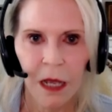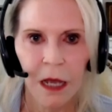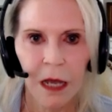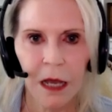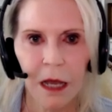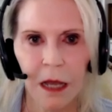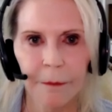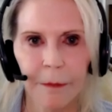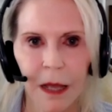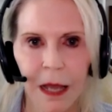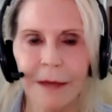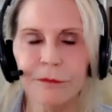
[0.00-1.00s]

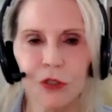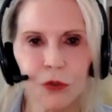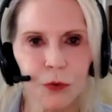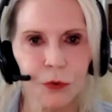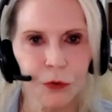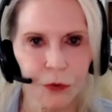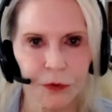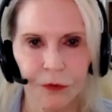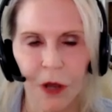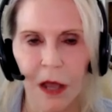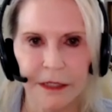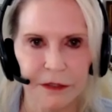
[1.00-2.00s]
Um, I'm sure your
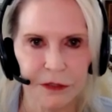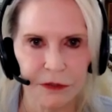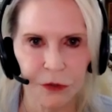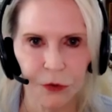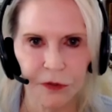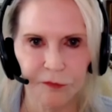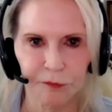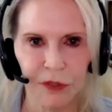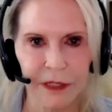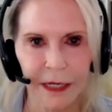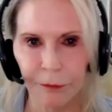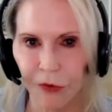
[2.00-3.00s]
audience has heard of
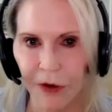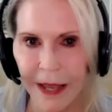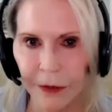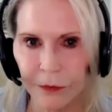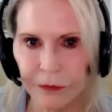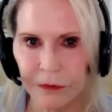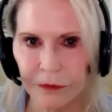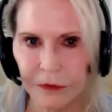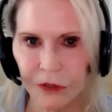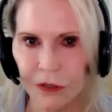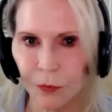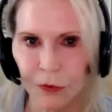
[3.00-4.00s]
Brene Brown.
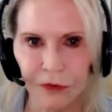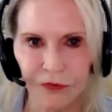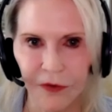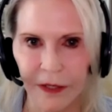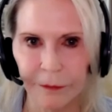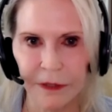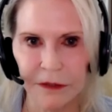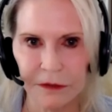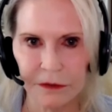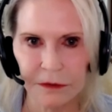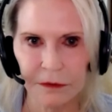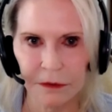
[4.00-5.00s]
She's yep. world famous.
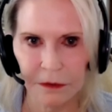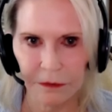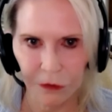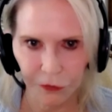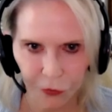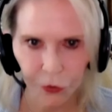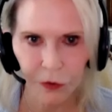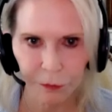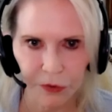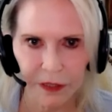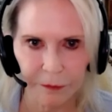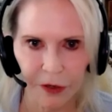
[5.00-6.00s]
You've heard of
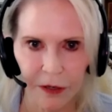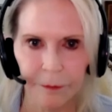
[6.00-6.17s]
Brene Brown.